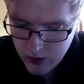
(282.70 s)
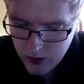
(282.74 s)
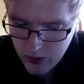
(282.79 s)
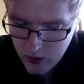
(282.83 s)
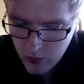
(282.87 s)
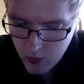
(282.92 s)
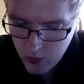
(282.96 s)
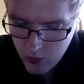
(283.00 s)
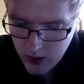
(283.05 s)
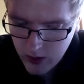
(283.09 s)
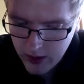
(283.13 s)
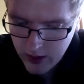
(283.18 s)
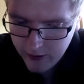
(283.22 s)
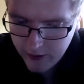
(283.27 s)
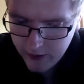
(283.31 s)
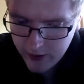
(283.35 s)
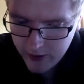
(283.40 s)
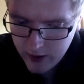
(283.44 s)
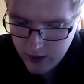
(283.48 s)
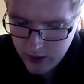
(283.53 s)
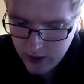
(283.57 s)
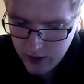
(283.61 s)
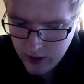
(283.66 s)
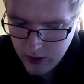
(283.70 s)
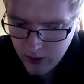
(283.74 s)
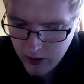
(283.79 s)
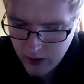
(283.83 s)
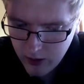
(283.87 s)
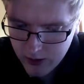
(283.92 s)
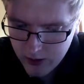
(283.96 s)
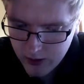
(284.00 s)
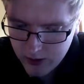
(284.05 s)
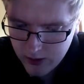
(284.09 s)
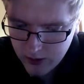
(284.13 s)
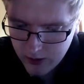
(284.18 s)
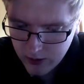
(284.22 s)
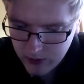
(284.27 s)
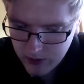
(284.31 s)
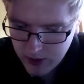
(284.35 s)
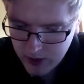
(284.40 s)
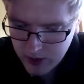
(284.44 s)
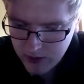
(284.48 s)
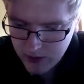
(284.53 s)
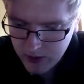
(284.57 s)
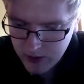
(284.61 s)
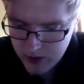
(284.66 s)
After the circle
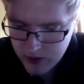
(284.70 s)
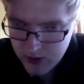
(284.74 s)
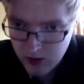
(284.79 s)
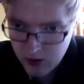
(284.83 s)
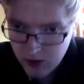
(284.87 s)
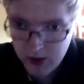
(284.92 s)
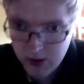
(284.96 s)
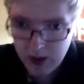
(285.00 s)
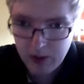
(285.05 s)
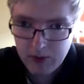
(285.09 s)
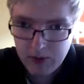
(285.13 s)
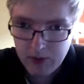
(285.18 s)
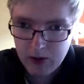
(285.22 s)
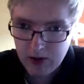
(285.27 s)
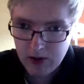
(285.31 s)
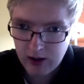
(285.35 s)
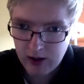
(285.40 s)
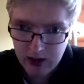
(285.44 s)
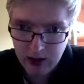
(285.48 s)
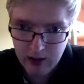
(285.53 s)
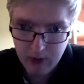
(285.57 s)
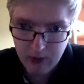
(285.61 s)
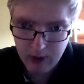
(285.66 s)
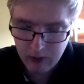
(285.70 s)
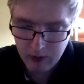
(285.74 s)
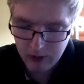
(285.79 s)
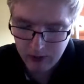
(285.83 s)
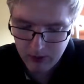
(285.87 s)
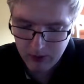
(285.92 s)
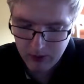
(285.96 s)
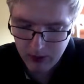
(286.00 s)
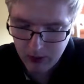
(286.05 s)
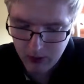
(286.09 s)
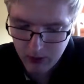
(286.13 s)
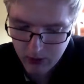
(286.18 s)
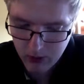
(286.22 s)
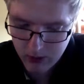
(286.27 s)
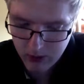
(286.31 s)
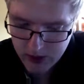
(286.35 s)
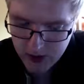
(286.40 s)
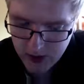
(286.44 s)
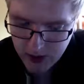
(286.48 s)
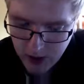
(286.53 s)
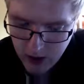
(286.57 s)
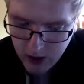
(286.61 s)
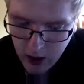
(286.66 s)
time here, sorry, I'm just trying to keep up with my own notes
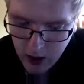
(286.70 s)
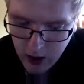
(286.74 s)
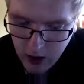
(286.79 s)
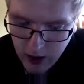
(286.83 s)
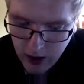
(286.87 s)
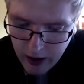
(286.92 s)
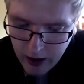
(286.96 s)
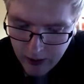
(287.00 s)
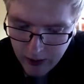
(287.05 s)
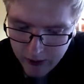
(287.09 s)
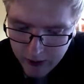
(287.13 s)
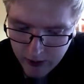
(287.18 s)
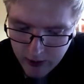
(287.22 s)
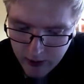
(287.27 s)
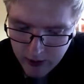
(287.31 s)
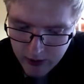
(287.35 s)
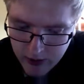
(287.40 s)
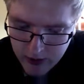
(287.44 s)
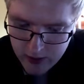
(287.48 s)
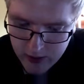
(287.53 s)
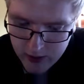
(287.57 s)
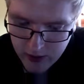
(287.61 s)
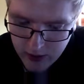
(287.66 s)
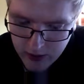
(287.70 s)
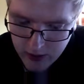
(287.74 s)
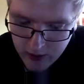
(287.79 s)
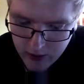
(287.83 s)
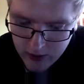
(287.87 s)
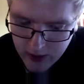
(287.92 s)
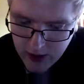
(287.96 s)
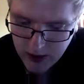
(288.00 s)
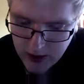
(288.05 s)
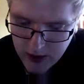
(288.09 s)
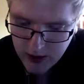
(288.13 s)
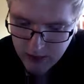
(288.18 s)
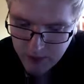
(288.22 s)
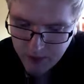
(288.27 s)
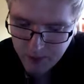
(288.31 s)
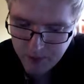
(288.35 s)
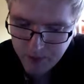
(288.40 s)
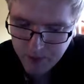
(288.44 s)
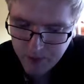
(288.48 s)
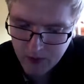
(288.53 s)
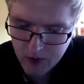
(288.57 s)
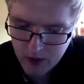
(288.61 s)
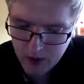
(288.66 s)
here. After the circle time
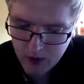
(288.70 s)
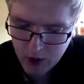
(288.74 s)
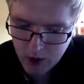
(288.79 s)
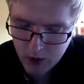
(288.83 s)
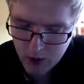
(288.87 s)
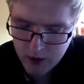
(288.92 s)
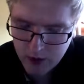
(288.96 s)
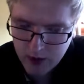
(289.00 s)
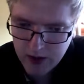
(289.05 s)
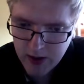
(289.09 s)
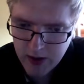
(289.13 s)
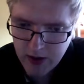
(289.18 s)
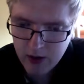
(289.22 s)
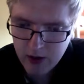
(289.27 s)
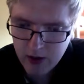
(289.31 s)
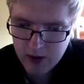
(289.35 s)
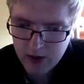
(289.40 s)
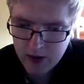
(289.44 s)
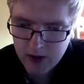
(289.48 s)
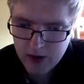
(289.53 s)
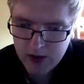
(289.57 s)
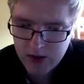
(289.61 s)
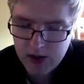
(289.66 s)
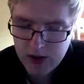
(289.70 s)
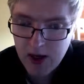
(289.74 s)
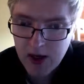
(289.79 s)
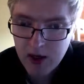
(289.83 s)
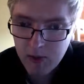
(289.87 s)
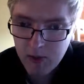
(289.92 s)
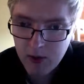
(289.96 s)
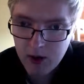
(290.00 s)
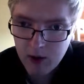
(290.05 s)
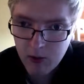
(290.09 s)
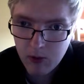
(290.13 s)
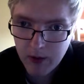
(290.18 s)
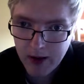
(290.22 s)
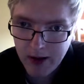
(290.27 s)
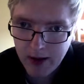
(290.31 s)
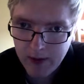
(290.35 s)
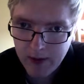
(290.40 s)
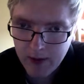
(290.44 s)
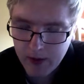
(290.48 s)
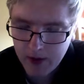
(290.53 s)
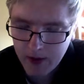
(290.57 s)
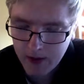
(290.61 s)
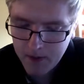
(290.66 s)
show and tell segment that we
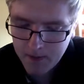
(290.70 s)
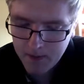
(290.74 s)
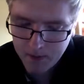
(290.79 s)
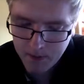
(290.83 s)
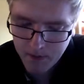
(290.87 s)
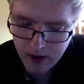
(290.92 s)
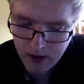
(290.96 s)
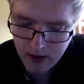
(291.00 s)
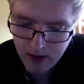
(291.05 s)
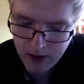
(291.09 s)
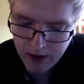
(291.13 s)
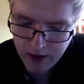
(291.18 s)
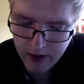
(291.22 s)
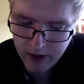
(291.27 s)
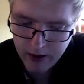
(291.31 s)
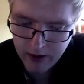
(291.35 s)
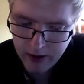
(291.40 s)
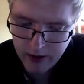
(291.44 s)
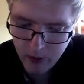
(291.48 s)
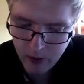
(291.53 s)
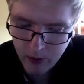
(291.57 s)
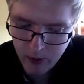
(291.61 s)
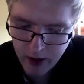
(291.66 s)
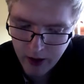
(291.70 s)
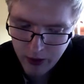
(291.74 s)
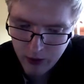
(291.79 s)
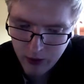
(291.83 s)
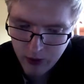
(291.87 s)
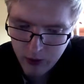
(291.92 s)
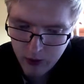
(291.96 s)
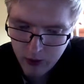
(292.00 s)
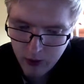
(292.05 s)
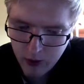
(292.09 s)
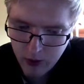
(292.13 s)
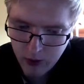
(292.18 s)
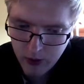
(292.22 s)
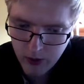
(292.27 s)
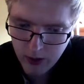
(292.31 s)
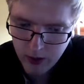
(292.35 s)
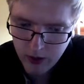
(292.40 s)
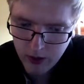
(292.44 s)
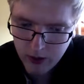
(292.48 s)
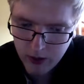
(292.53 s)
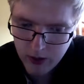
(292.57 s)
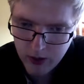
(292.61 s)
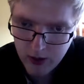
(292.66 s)
had there, I went through
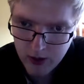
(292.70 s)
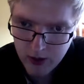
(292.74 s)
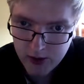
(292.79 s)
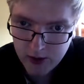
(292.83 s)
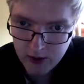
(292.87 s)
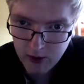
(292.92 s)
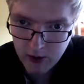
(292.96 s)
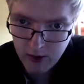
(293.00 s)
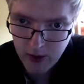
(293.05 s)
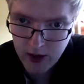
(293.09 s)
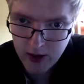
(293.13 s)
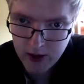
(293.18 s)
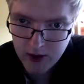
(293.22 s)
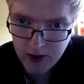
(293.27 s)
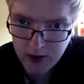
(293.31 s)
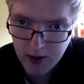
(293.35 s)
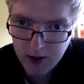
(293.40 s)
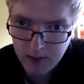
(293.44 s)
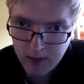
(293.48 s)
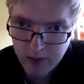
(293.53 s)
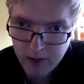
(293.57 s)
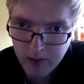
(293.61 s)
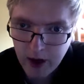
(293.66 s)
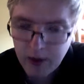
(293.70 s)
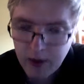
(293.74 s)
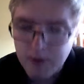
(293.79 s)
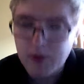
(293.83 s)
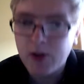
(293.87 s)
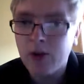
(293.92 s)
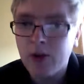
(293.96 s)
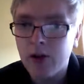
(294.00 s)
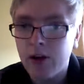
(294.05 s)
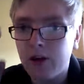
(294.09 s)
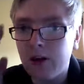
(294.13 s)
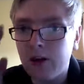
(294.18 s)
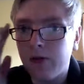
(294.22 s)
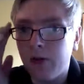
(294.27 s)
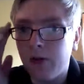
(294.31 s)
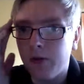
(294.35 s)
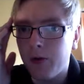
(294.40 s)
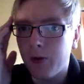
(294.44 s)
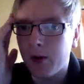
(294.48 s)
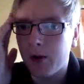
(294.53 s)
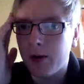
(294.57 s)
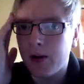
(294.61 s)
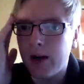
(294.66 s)
with the nursery manager. I'm just going to leave
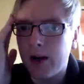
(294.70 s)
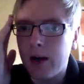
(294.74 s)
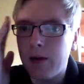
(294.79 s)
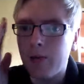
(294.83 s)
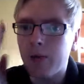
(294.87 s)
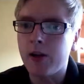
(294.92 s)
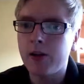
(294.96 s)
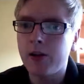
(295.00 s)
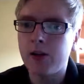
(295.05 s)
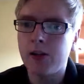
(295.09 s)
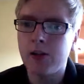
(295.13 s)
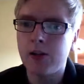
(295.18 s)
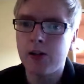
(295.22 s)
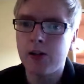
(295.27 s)
everyone nameless,